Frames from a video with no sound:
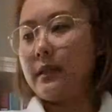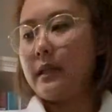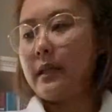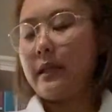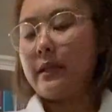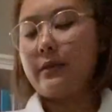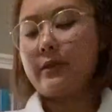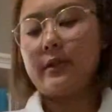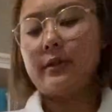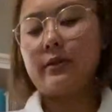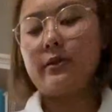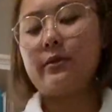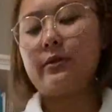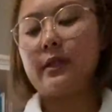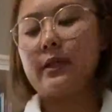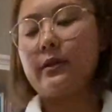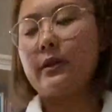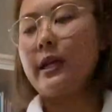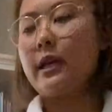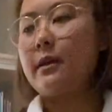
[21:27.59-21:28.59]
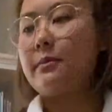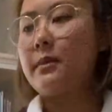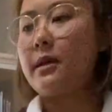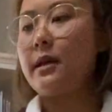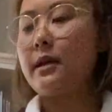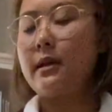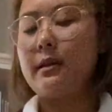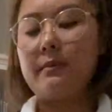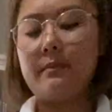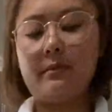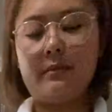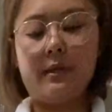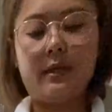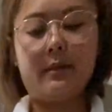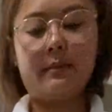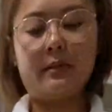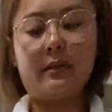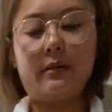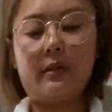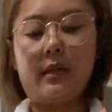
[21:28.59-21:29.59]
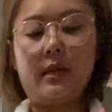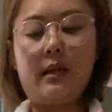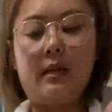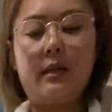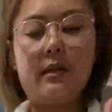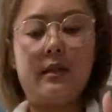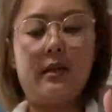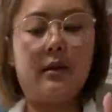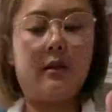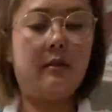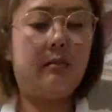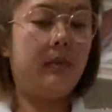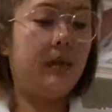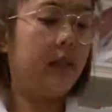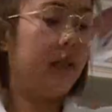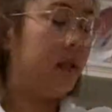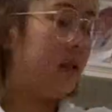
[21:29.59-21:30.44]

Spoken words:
Are you still doing okay, ma'am? Yes, okay, take out my